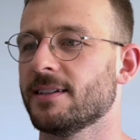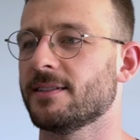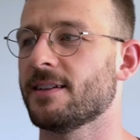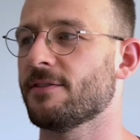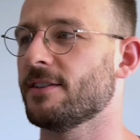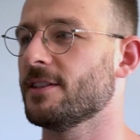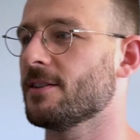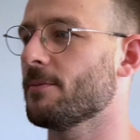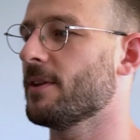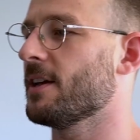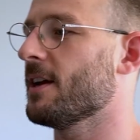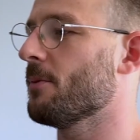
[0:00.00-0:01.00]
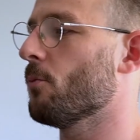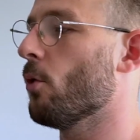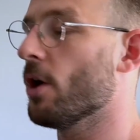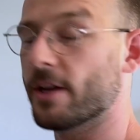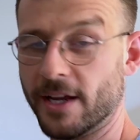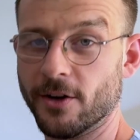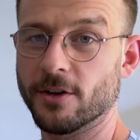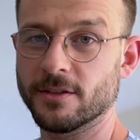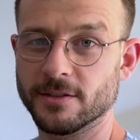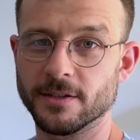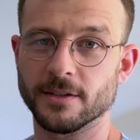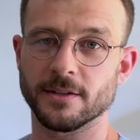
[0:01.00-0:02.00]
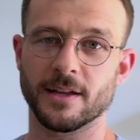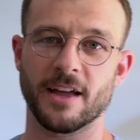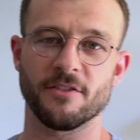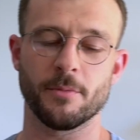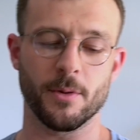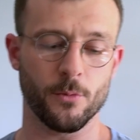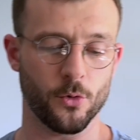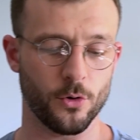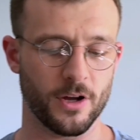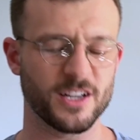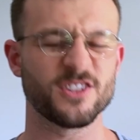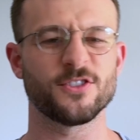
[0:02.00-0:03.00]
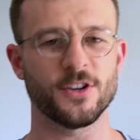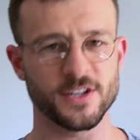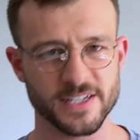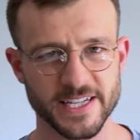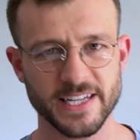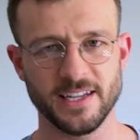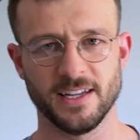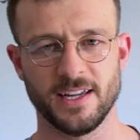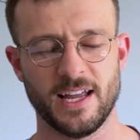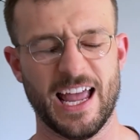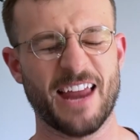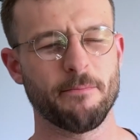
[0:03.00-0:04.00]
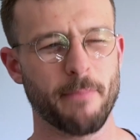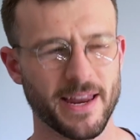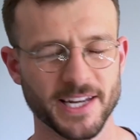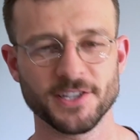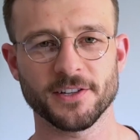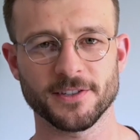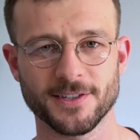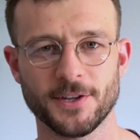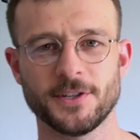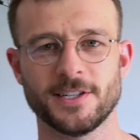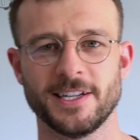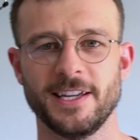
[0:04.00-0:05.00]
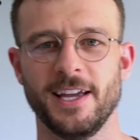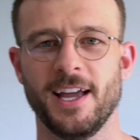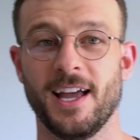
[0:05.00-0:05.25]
definitely something I'm working on, to have a bit more uncertainty and manage uncertainty.